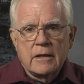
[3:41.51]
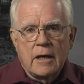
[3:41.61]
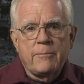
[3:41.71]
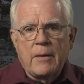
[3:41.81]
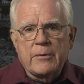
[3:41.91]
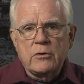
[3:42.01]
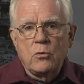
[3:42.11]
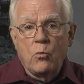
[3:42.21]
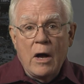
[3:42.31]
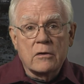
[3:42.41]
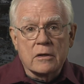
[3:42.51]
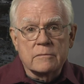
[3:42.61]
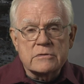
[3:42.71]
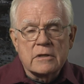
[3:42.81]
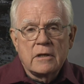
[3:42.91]
A puppet who
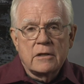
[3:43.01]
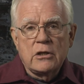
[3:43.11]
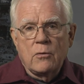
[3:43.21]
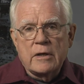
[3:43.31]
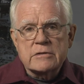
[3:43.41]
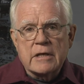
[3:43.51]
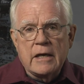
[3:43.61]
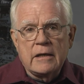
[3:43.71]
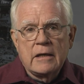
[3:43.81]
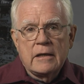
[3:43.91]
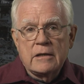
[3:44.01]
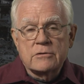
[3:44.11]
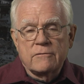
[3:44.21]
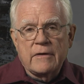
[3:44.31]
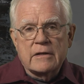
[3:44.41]
welcomes the USA
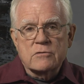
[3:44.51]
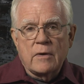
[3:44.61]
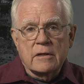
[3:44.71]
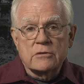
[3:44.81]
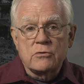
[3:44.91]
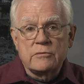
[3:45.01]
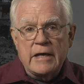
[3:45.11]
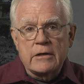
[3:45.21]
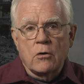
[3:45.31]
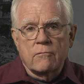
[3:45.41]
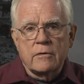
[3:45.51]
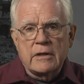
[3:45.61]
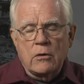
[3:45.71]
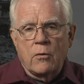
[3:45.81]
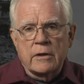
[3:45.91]
into Venezuela to take over
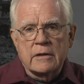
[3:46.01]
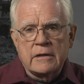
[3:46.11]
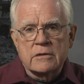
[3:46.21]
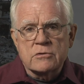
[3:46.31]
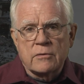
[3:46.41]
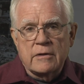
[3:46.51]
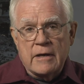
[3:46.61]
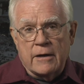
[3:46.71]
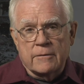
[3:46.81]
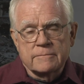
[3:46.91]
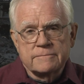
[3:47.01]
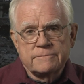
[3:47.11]
the oil industry there.